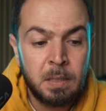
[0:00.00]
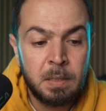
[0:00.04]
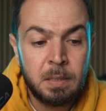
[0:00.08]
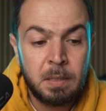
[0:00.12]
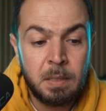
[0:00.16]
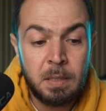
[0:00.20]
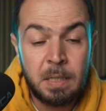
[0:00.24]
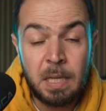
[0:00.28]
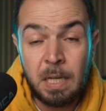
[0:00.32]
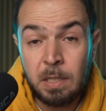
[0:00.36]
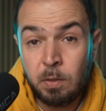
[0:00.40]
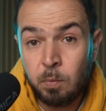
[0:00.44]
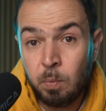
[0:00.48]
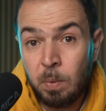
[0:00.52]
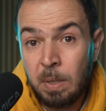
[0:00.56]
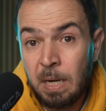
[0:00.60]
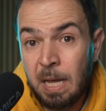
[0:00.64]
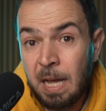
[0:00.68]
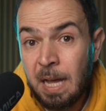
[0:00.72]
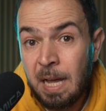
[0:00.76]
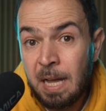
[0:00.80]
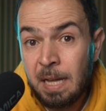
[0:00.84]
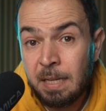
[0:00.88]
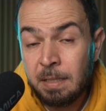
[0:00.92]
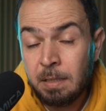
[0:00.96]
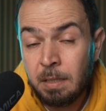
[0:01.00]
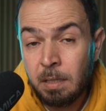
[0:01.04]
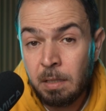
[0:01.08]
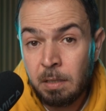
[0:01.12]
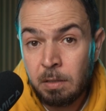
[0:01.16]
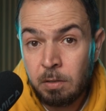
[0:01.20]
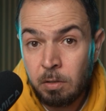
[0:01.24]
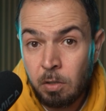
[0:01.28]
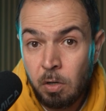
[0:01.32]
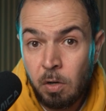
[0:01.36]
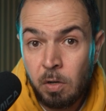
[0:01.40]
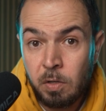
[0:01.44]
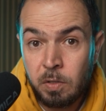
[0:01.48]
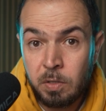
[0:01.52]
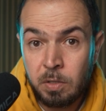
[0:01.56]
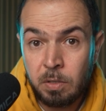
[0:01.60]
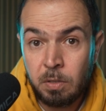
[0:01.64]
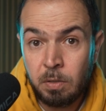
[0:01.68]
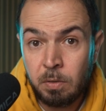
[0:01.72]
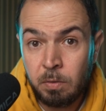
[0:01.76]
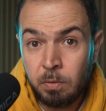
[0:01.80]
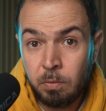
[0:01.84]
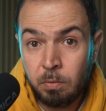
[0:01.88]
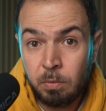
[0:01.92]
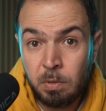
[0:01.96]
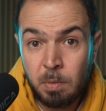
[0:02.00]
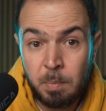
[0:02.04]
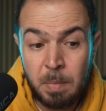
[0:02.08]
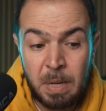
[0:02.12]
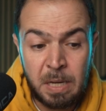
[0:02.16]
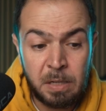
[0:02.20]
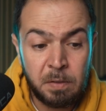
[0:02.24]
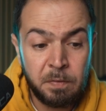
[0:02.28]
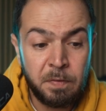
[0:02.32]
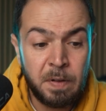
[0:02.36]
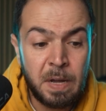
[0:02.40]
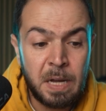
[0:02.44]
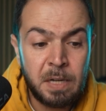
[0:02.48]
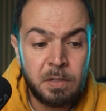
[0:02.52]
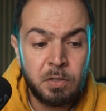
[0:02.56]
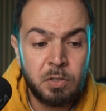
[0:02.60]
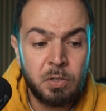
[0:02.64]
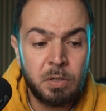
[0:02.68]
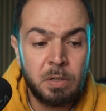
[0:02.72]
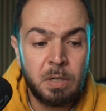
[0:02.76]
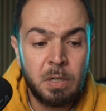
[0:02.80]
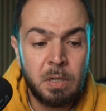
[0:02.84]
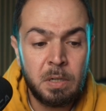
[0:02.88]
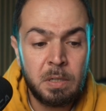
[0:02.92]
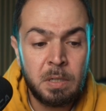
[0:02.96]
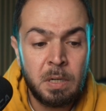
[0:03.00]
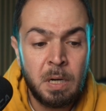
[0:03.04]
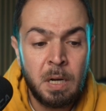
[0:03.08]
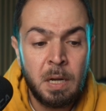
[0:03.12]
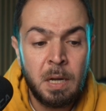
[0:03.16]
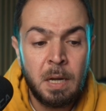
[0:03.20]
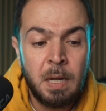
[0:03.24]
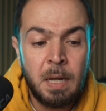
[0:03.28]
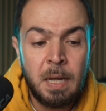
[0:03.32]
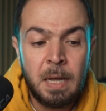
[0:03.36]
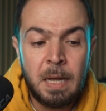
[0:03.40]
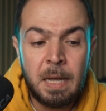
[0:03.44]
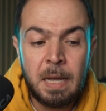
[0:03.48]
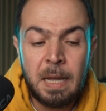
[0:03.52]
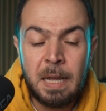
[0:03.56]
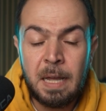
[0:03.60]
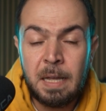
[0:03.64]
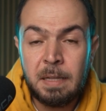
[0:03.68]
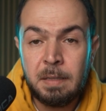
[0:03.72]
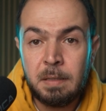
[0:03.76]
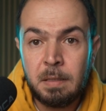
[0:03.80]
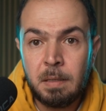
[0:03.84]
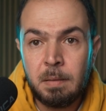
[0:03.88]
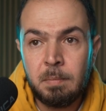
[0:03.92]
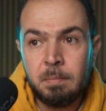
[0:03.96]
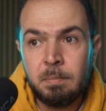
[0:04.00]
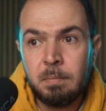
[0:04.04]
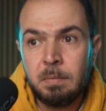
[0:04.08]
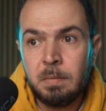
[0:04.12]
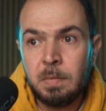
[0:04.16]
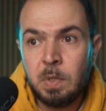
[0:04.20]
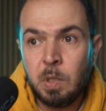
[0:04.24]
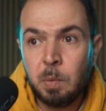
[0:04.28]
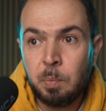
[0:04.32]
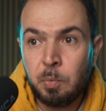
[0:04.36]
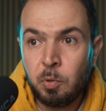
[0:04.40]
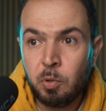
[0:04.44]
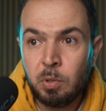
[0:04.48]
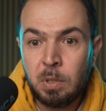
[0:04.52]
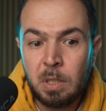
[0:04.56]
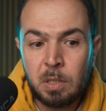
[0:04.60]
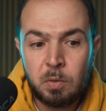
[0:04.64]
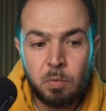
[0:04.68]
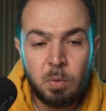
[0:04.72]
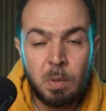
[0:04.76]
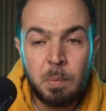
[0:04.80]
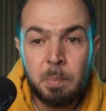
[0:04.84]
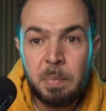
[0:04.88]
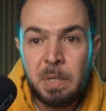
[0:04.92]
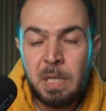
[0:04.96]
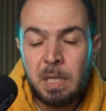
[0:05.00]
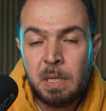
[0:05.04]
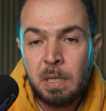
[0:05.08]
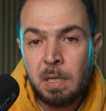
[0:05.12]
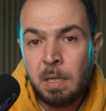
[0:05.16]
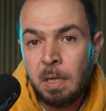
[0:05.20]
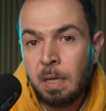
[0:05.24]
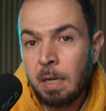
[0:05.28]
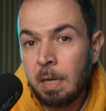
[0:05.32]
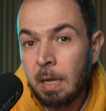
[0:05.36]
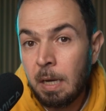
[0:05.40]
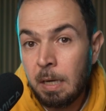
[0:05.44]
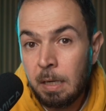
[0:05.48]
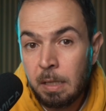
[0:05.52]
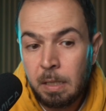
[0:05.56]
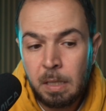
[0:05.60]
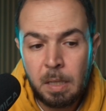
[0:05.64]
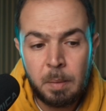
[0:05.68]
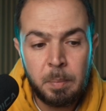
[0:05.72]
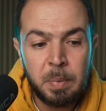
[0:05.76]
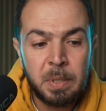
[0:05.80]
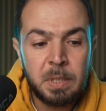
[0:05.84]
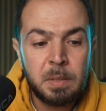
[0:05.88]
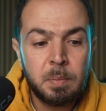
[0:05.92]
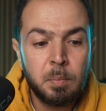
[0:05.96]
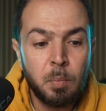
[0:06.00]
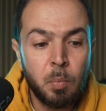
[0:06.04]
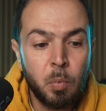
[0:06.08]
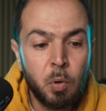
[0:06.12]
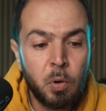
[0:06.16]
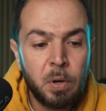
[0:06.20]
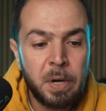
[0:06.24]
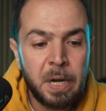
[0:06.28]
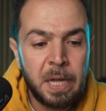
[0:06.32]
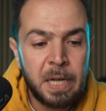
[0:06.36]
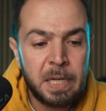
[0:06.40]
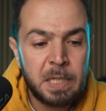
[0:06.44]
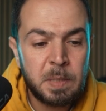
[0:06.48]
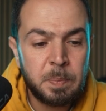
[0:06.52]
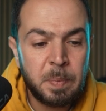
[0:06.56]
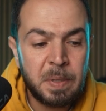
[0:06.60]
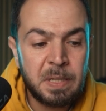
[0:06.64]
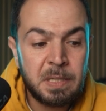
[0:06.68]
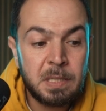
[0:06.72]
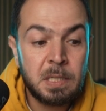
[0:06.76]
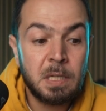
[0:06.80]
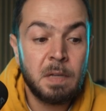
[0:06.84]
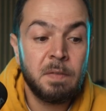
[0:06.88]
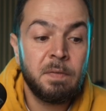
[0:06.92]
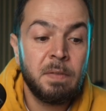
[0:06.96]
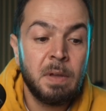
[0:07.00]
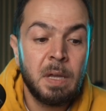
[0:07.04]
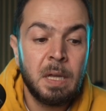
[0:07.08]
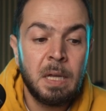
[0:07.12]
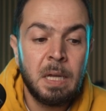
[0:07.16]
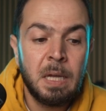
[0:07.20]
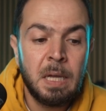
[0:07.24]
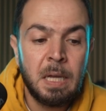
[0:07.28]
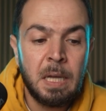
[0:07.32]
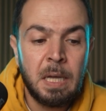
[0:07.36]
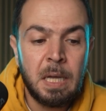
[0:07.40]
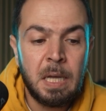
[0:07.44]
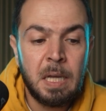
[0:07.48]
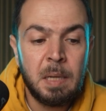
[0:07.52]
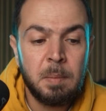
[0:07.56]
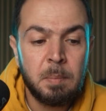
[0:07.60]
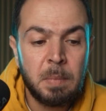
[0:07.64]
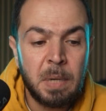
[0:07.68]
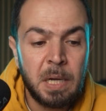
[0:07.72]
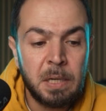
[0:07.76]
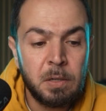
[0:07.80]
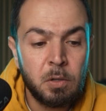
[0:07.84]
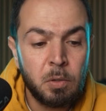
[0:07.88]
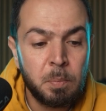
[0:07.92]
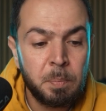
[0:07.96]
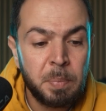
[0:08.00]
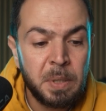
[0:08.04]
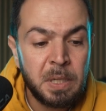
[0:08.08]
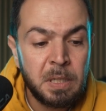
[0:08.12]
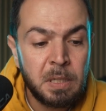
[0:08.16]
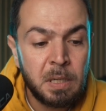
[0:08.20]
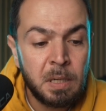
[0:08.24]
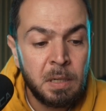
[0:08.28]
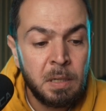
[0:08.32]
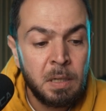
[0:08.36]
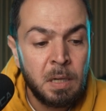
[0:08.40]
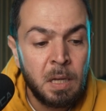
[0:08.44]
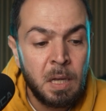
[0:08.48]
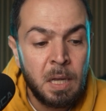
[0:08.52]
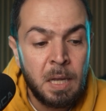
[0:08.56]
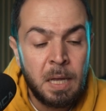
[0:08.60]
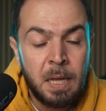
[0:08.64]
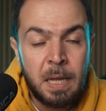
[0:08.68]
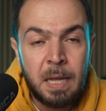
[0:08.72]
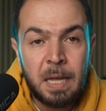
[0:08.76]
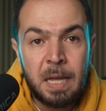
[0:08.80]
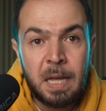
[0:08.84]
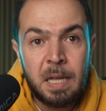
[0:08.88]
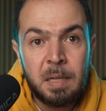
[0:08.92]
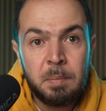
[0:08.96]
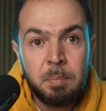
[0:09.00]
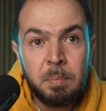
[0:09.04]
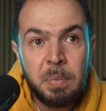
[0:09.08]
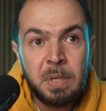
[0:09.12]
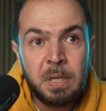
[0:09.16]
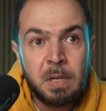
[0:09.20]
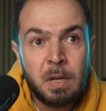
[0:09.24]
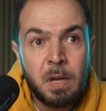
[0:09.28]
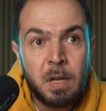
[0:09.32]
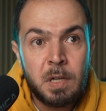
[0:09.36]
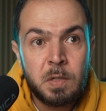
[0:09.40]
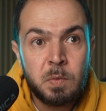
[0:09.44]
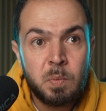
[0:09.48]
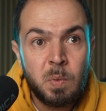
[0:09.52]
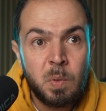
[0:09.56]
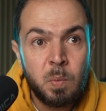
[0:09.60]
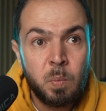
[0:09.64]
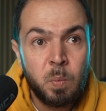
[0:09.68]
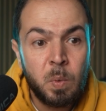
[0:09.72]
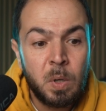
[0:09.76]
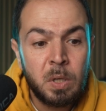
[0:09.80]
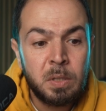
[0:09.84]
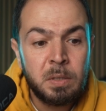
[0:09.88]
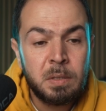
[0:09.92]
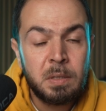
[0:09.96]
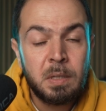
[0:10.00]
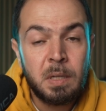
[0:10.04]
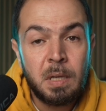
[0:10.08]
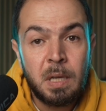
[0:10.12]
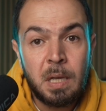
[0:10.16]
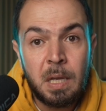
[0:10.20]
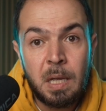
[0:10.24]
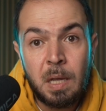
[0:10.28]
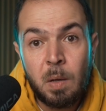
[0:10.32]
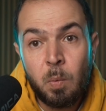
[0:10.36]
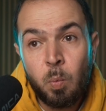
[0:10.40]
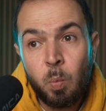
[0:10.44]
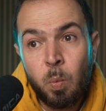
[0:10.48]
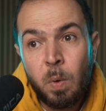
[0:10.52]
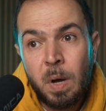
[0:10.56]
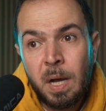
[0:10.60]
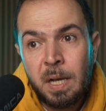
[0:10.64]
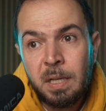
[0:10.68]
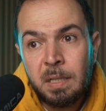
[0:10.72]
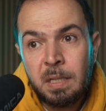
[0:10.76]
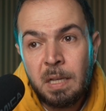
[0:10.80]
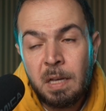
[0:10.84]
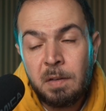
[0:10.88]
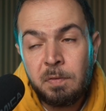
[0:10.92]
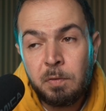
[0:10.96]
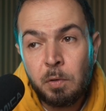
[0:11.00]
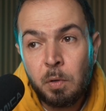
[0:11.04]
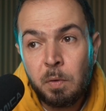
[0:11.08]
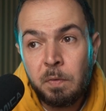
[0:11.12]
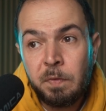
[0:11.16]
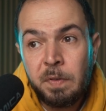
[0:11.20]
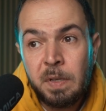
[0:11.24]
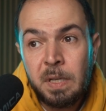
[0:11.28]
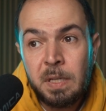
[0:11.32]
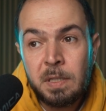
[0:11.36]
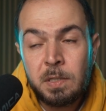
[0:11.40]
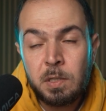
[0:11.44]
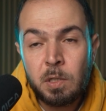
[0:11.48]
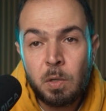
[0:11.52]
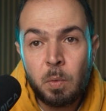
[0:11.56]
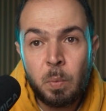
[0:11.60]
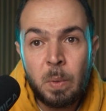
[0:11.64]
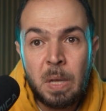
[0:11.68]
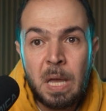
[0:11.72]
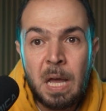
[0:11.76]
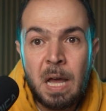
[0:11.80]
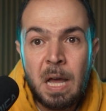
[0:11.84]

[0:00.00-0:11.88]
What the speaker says: That will add cost to the manufacturer, and the product will be a little bit more expensive in my opinion. And because we want a wide FOV, so